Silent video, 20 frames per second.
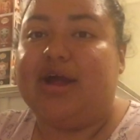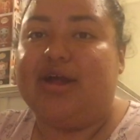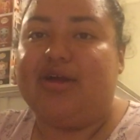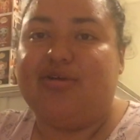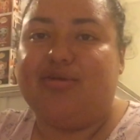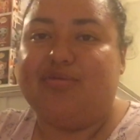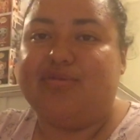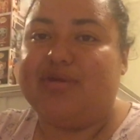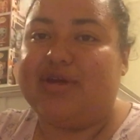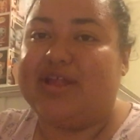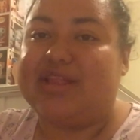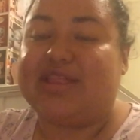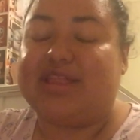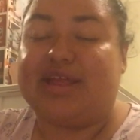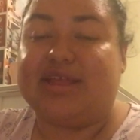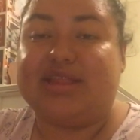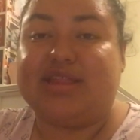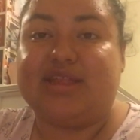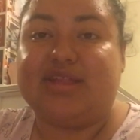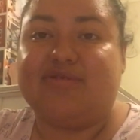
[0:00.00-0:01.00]
I hope you guys
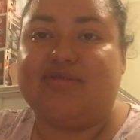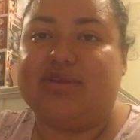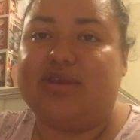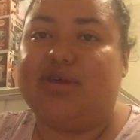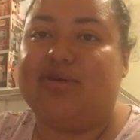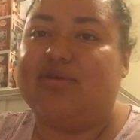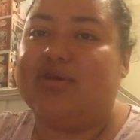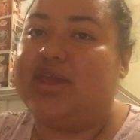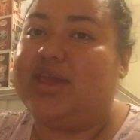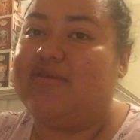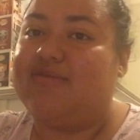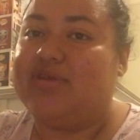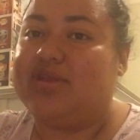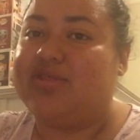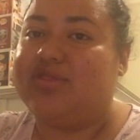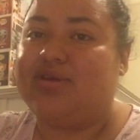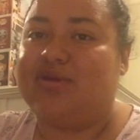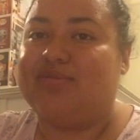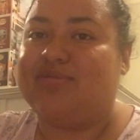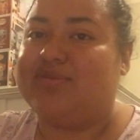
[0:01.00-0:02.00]
liked this video. Give it
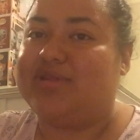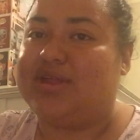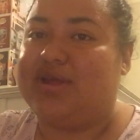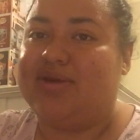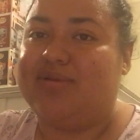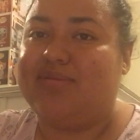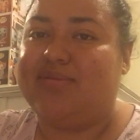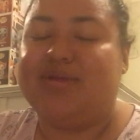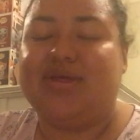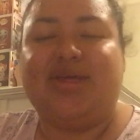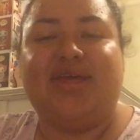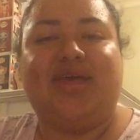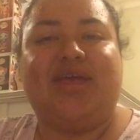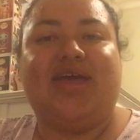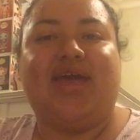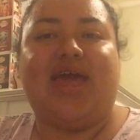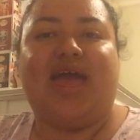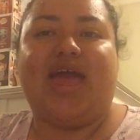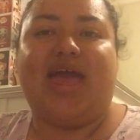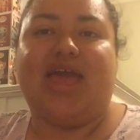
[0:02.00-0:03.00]
a thumbs up.
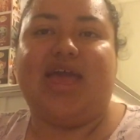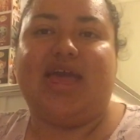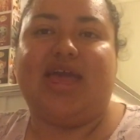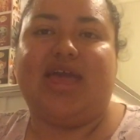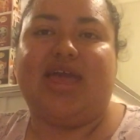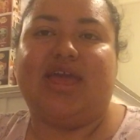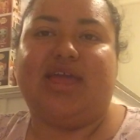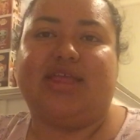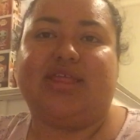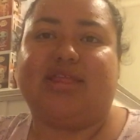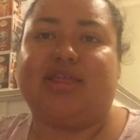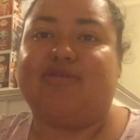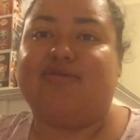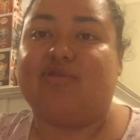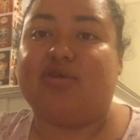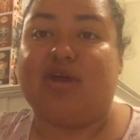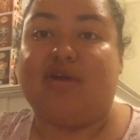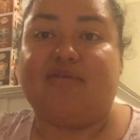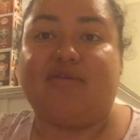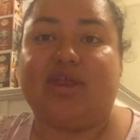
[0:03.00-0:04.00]
And
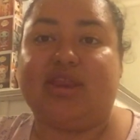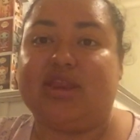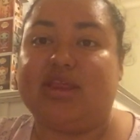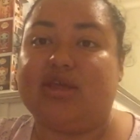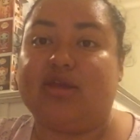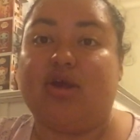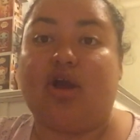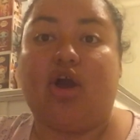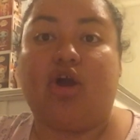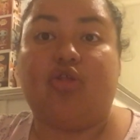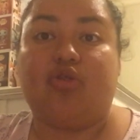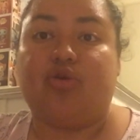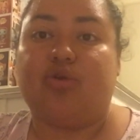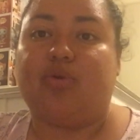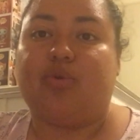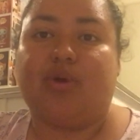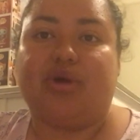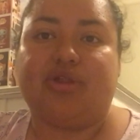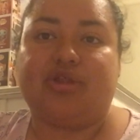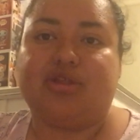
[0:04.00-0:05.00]
if you have any
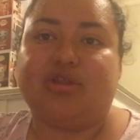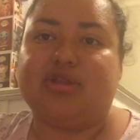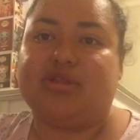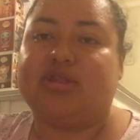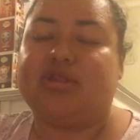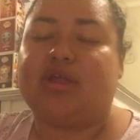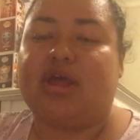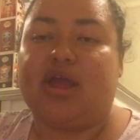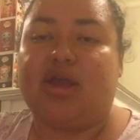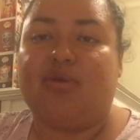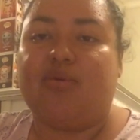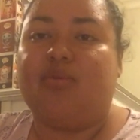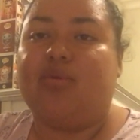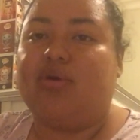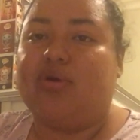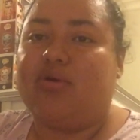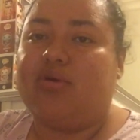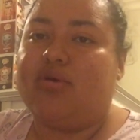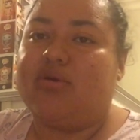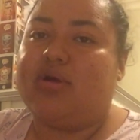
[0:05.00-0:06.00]
other questions, I
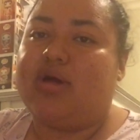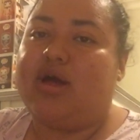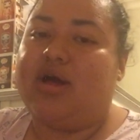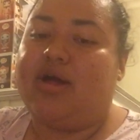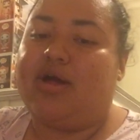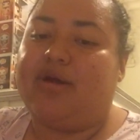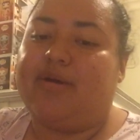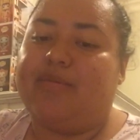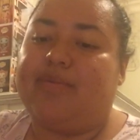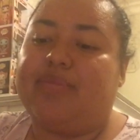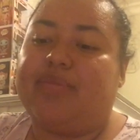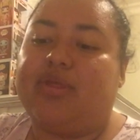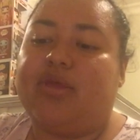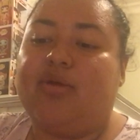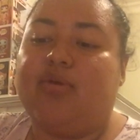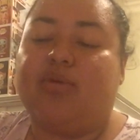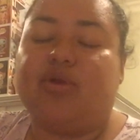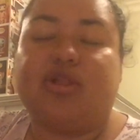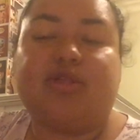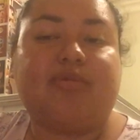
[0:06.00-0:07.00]
will um,
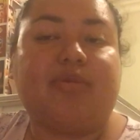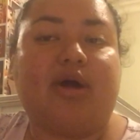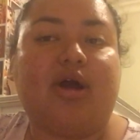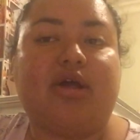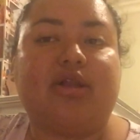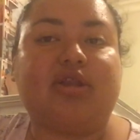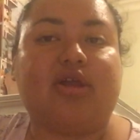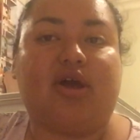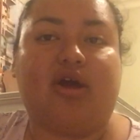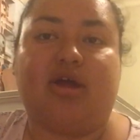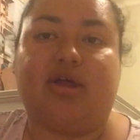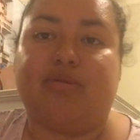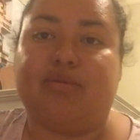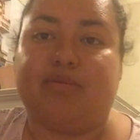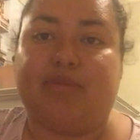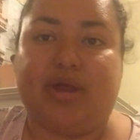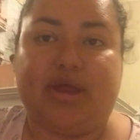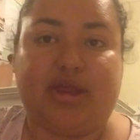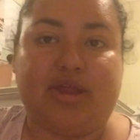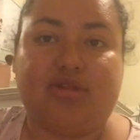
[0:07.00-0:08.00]
respond
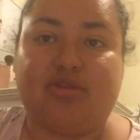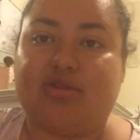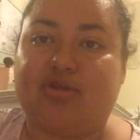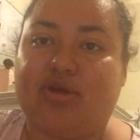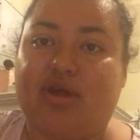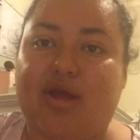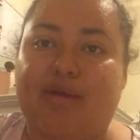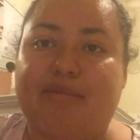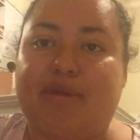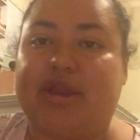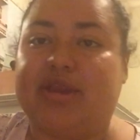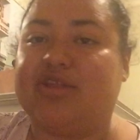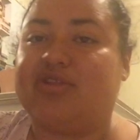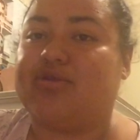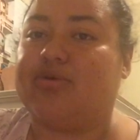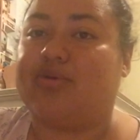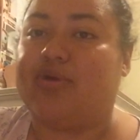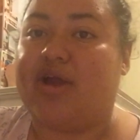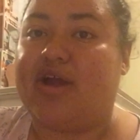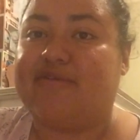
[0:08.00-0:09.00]
on my Instagram, Mandy
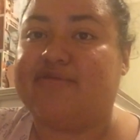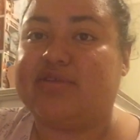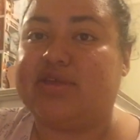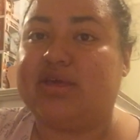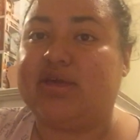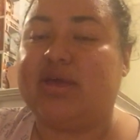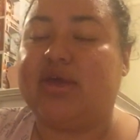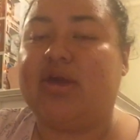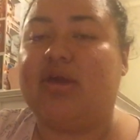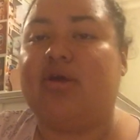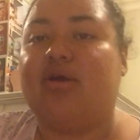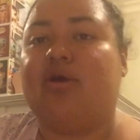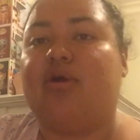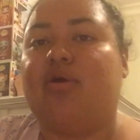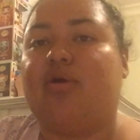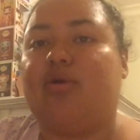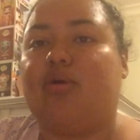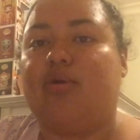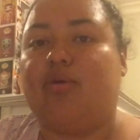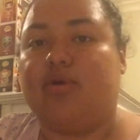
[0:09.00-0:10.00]
So Crafty,
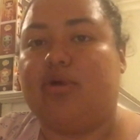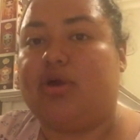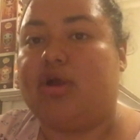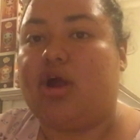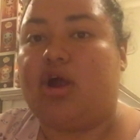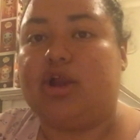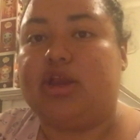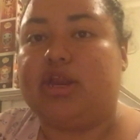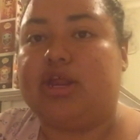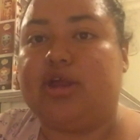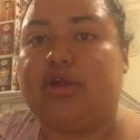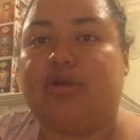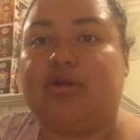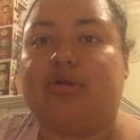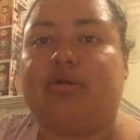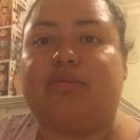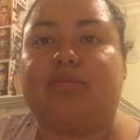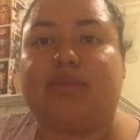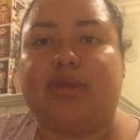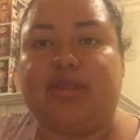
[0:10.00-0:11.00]
or on
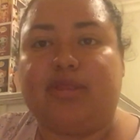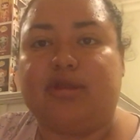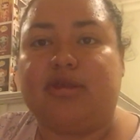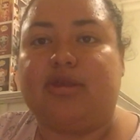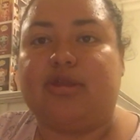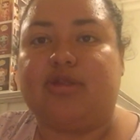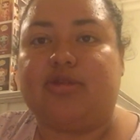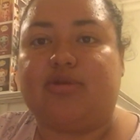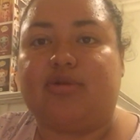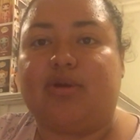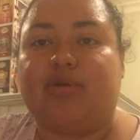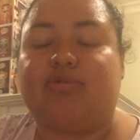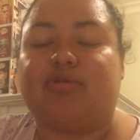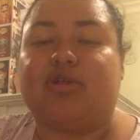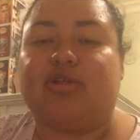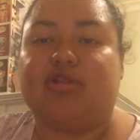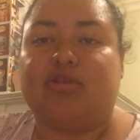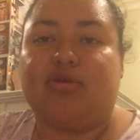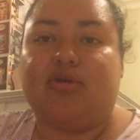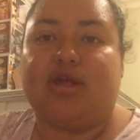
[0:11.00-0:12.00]
here in the
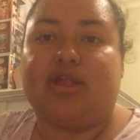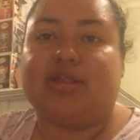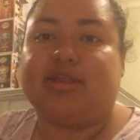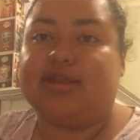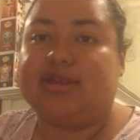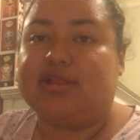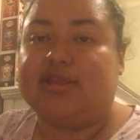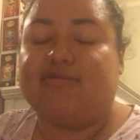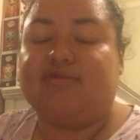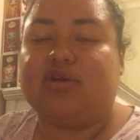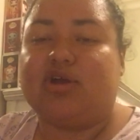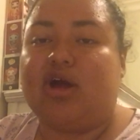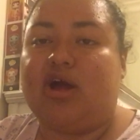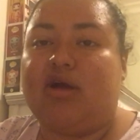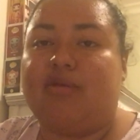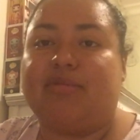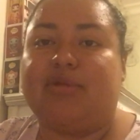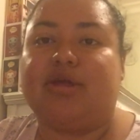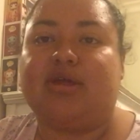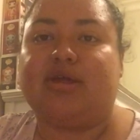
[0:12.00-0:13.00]
description. You guys can leave a
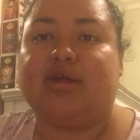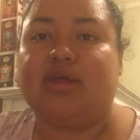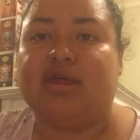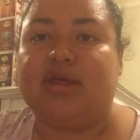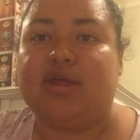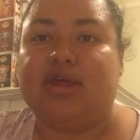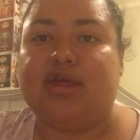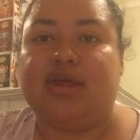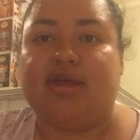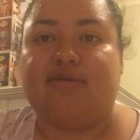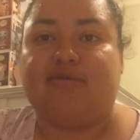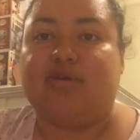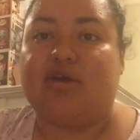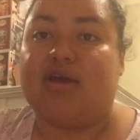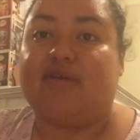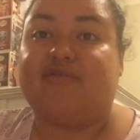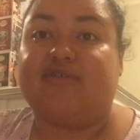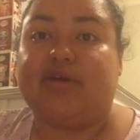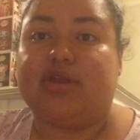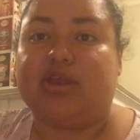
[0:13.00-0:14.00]
comment. If you
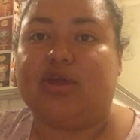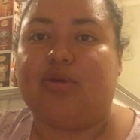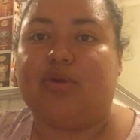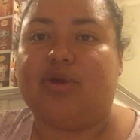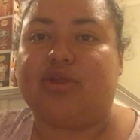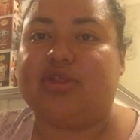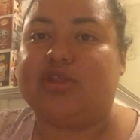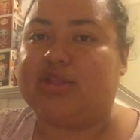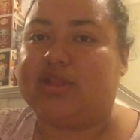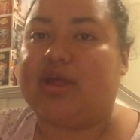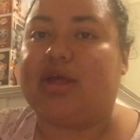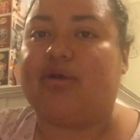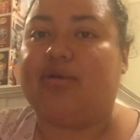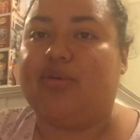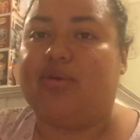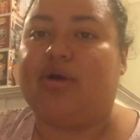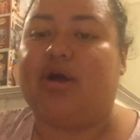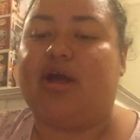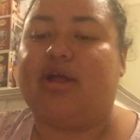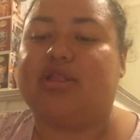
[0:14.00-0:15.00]
have any questions, I
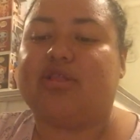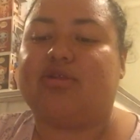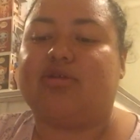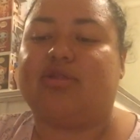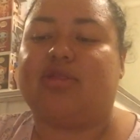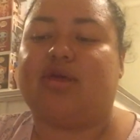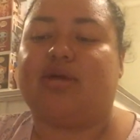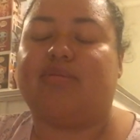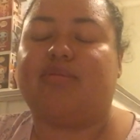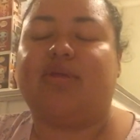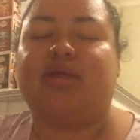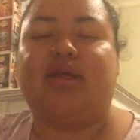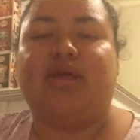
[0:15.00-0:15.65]
will answer them.